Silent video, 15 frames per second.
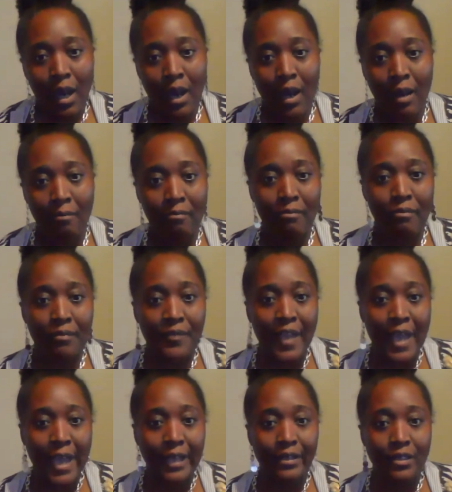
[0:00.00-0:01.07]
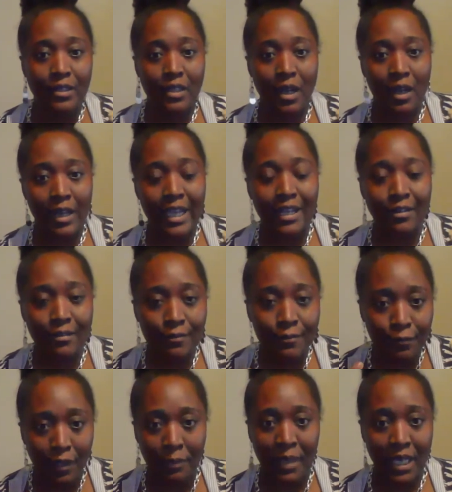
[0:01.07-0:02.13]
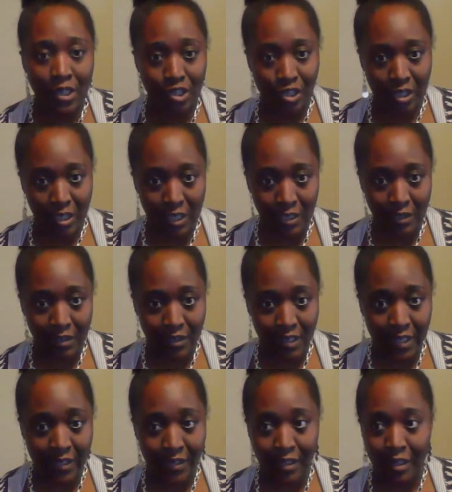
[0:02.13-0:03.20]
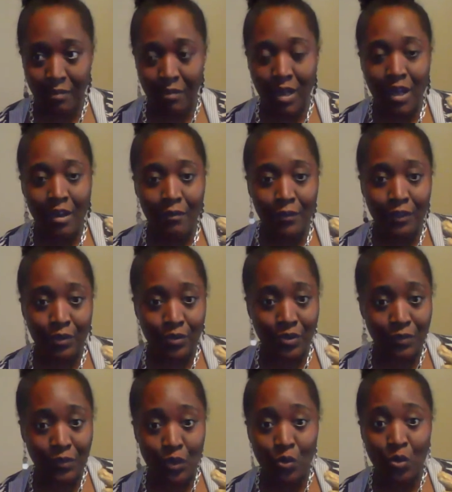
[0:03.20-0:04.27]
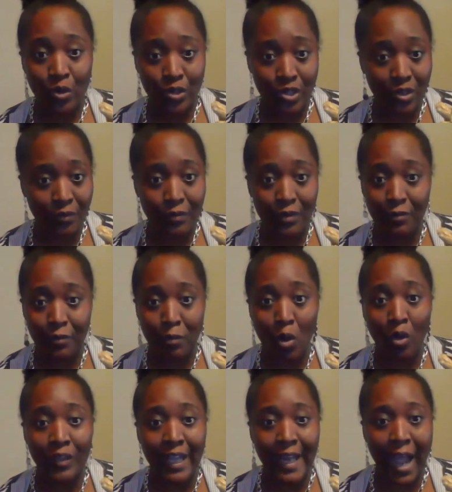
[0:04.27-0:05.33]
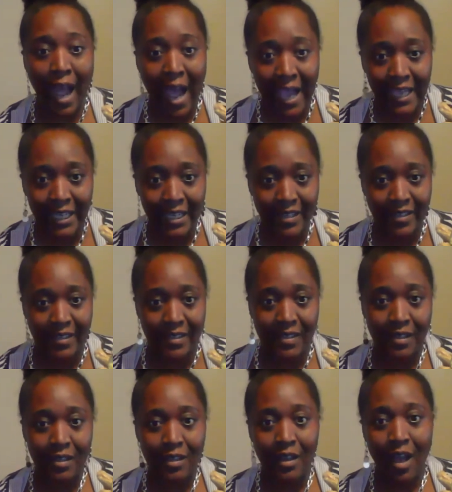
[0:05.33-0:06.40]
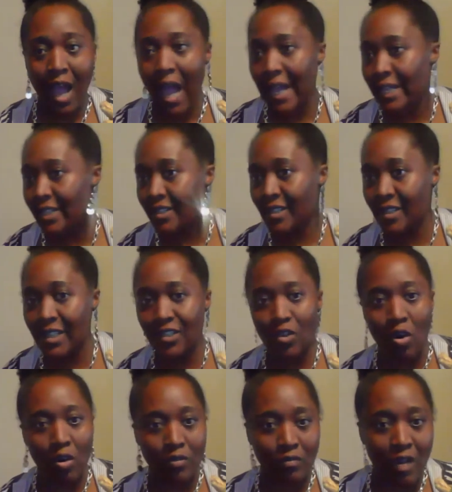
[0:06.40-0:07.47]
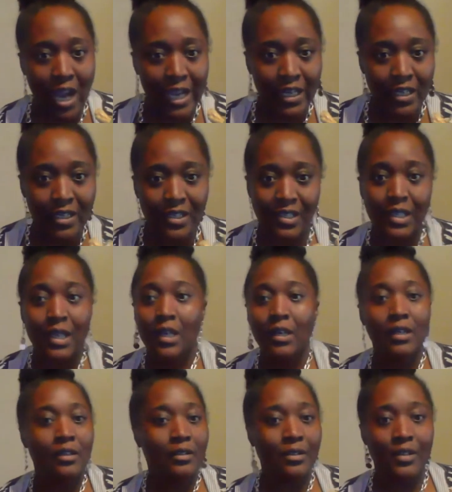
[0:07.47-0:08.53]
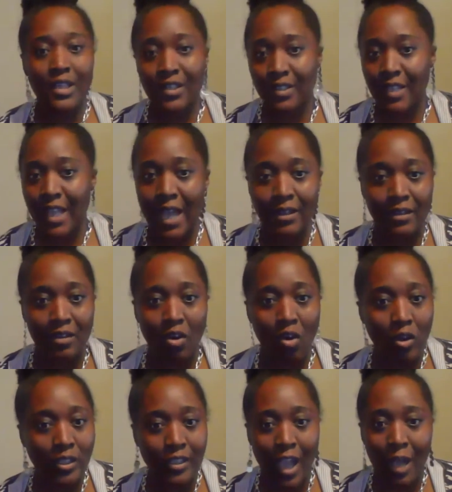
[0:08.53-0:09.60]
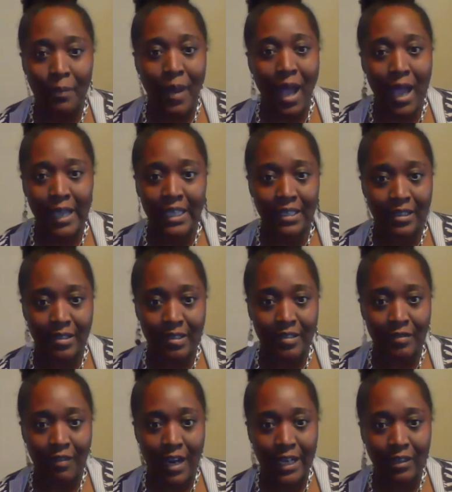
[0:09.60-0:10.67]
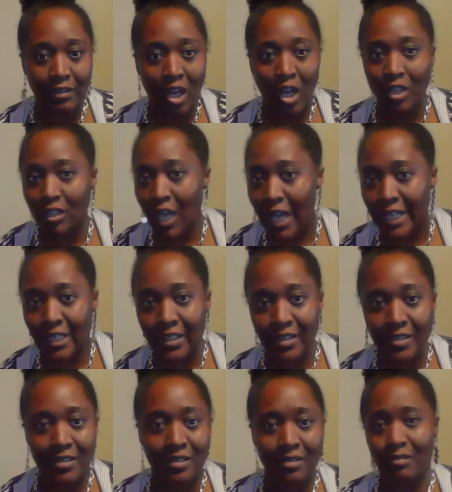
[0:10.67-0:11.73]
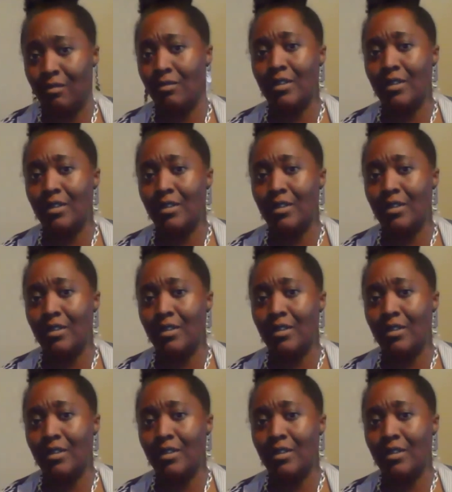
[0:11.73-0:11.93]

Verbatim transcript: um, that uh, inflammation in the system. For those of you who are suffering from all that itis, itis, this arthritis, this, that, and all type of itis, right? Colitis,